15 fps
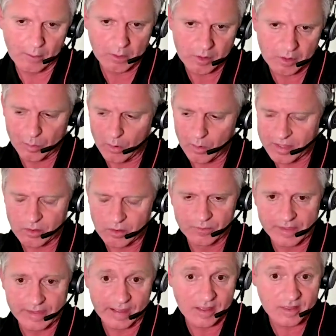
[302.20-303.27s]
points on the
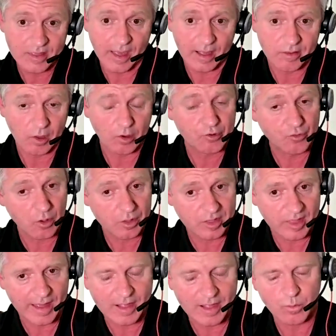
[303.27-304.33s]
D6 are
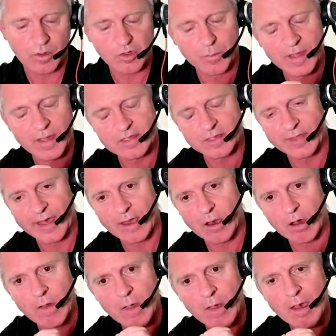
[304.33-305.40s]
crosshairs, which means that they are
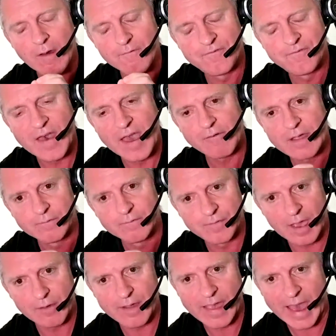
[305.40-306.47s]
very, very
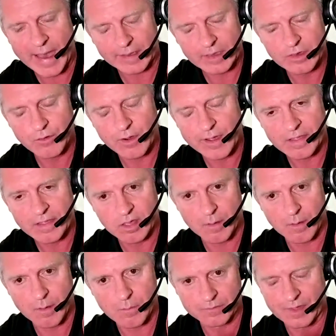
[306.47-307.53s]
accurate in terms of
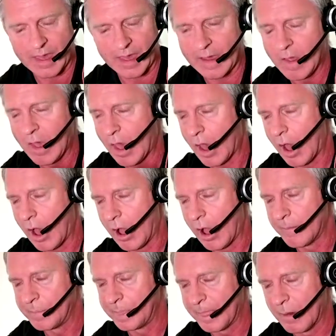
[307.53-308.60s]
their
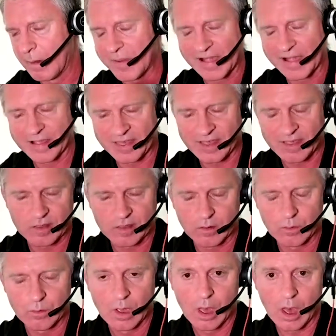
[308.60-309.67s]
ability to
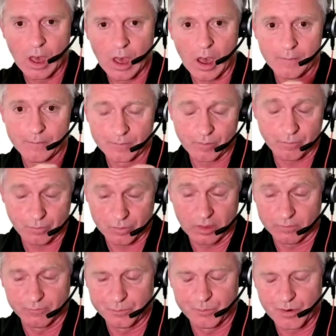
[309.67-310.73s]

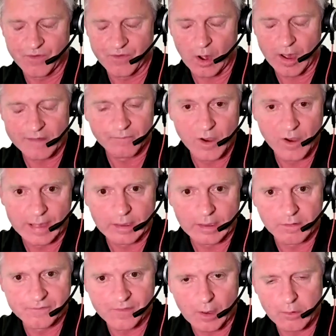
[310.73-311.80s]
provide really good
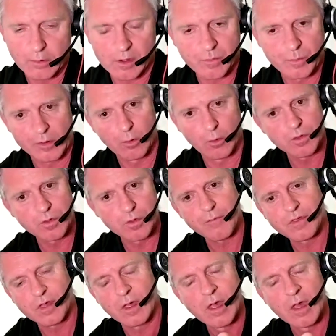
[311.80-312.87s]
focus, but also
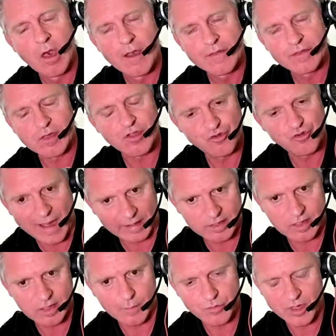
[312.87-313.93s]
to track
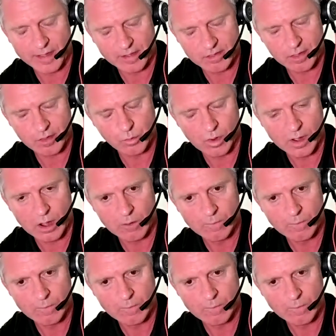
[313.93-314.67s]
subjects as well.